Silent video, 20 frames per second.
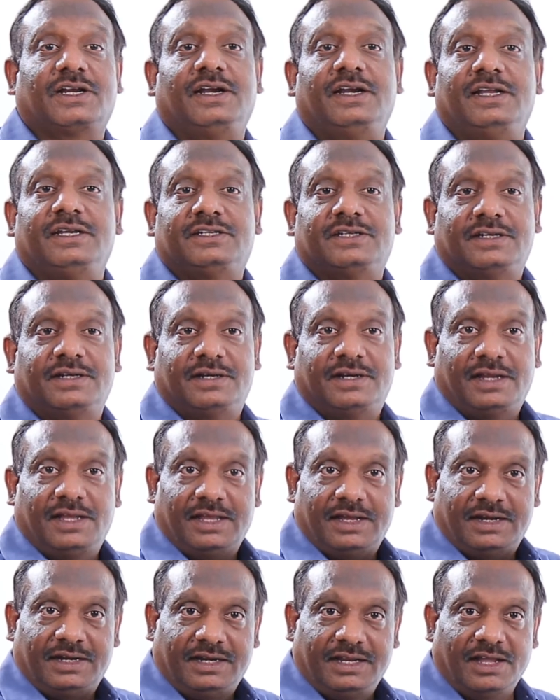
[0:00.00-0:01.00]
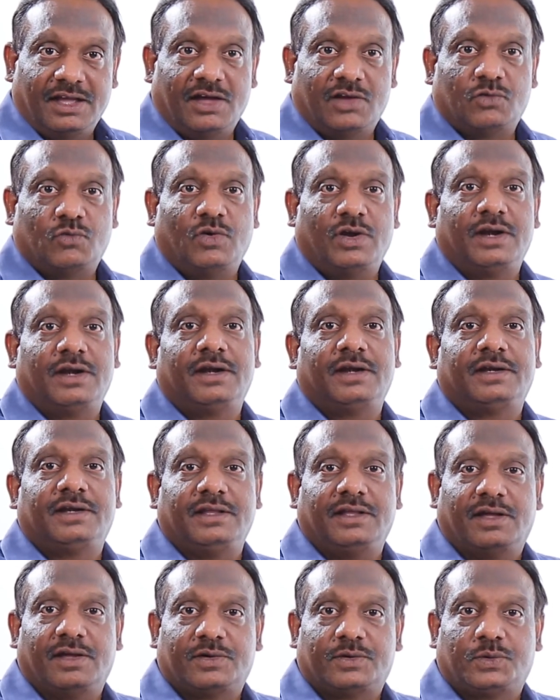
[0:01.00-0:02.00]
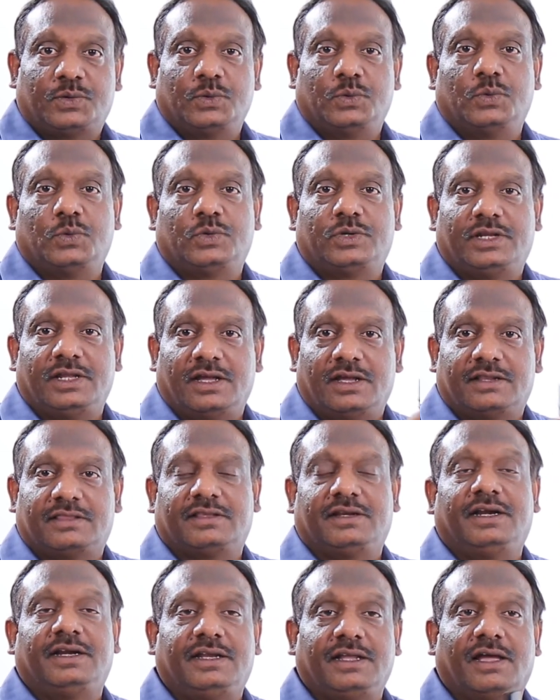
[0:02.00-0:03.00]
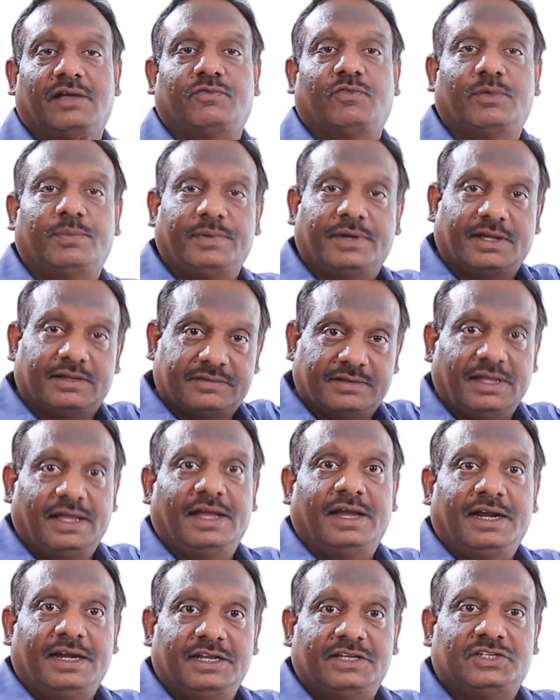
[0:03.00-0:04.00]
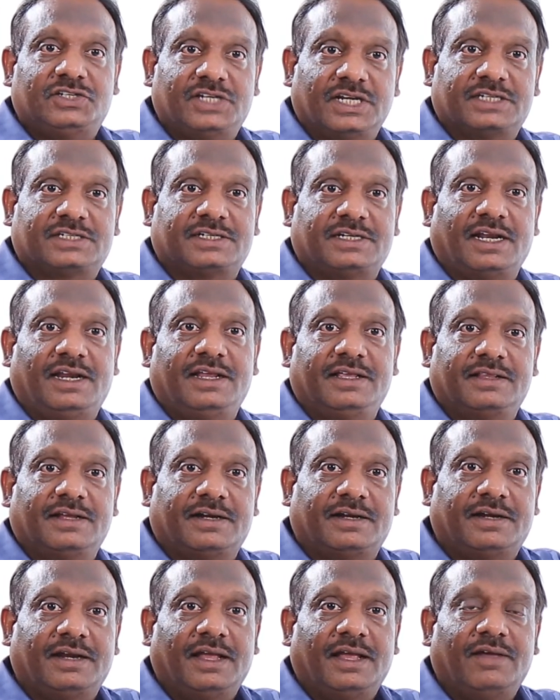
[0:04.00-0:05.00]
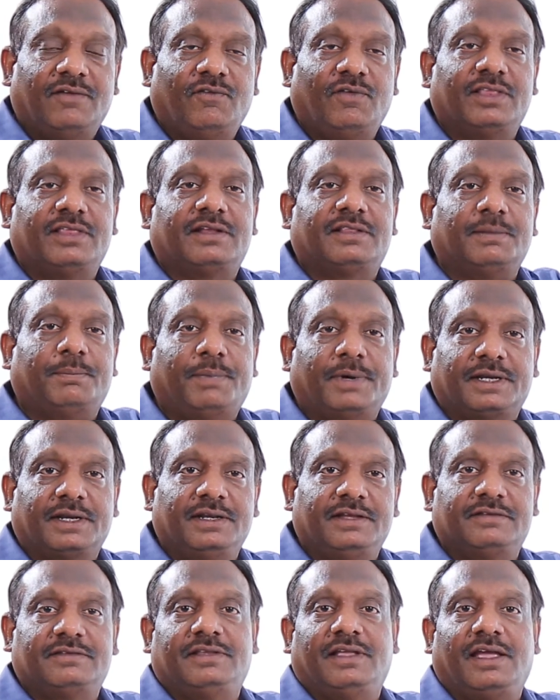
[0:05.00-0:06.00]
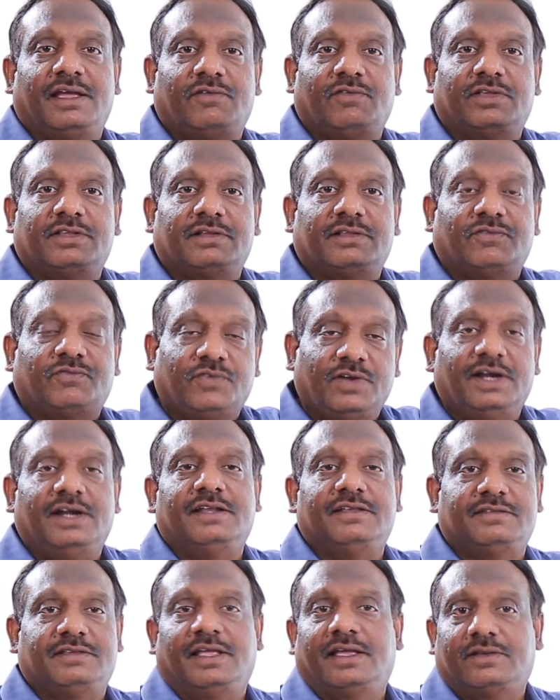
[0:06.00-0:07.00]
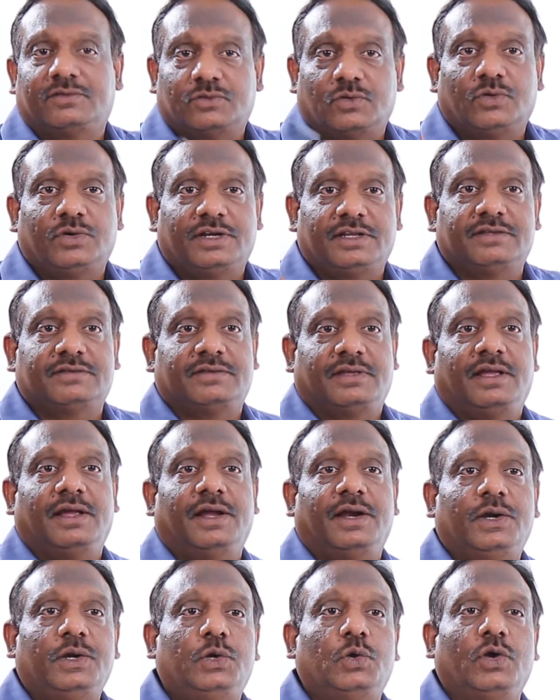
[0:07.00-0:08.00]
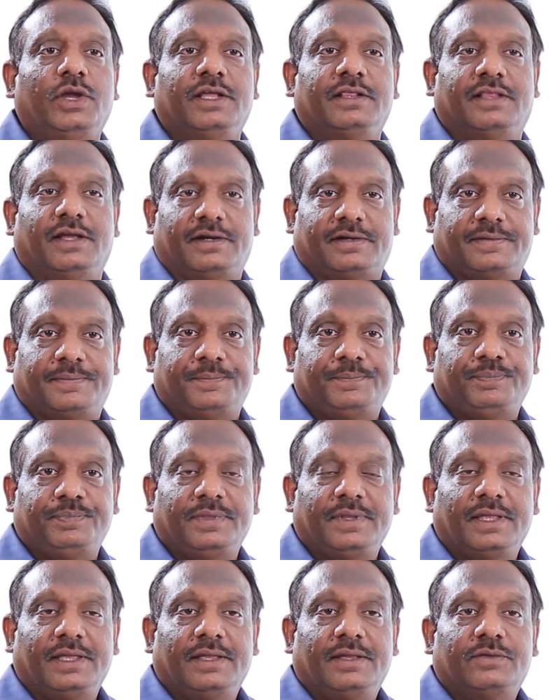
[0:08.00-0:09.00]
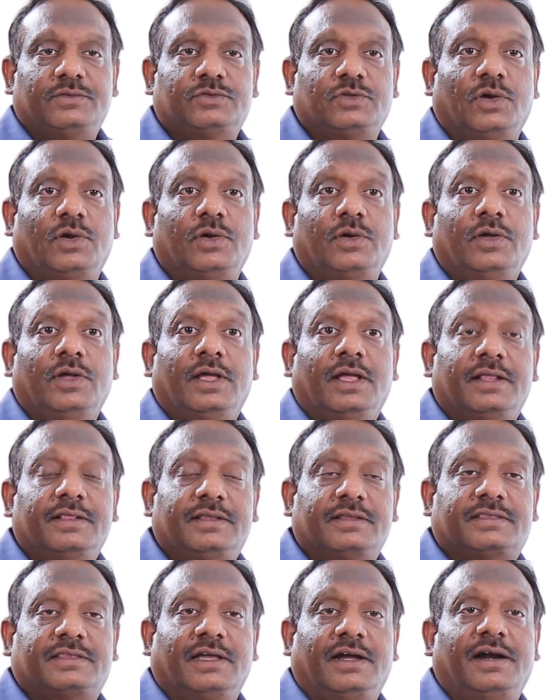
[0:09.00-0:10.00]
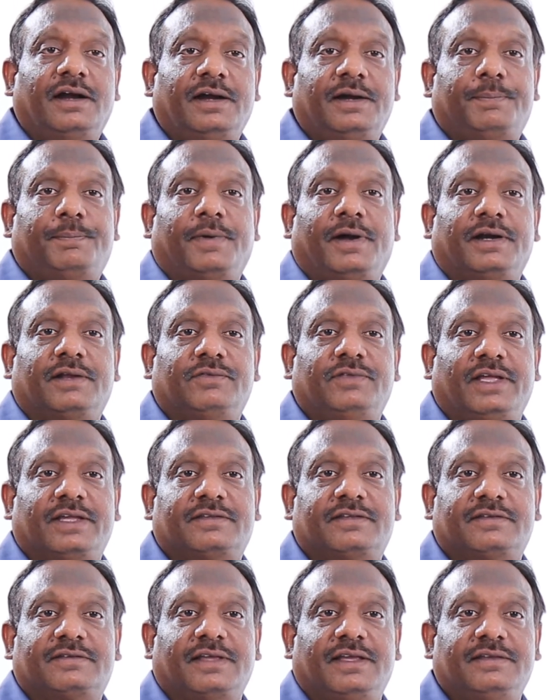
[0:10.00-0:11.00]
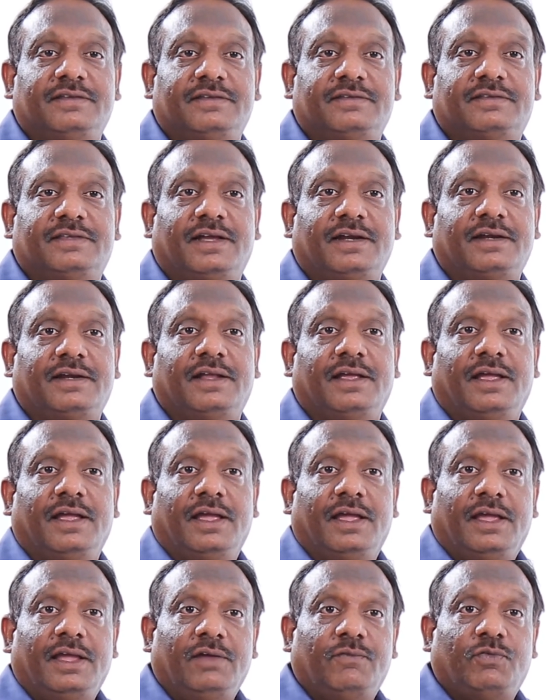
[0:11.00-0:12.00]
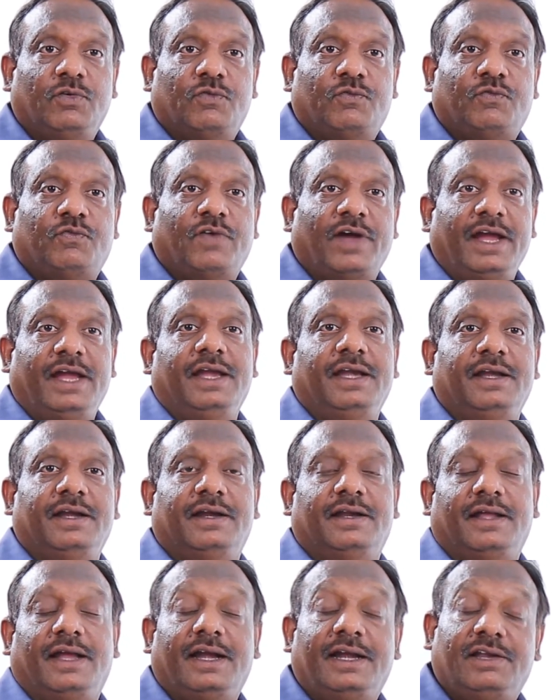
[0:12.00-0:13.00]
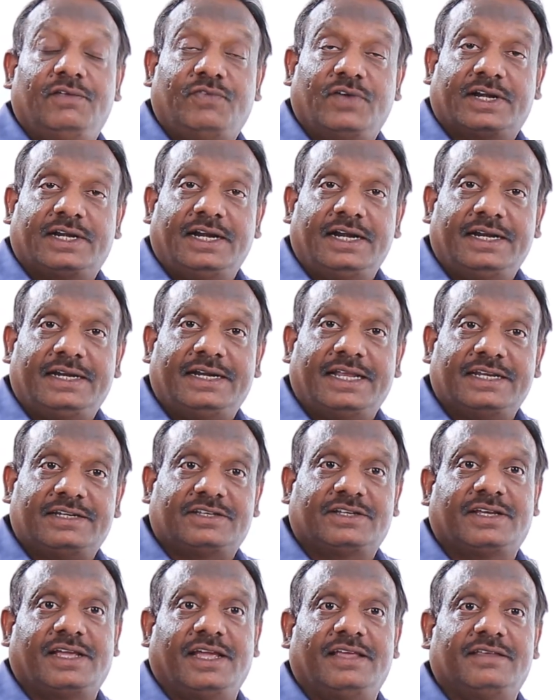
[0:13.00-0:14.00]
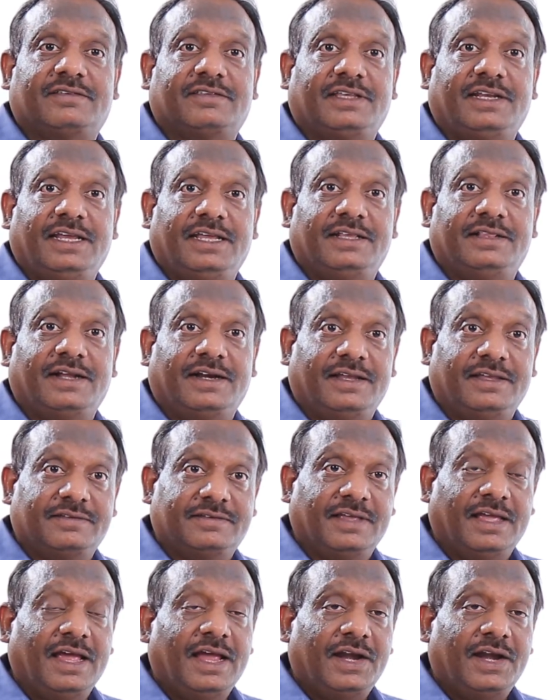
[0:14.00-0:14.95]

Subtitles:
condition TR1, TR2, TR3, TR4, because it is just telling that whether the button is there, whether the field is there. So it is doing that. So the third part of the exercise is that if you find a defect in test case 3, that is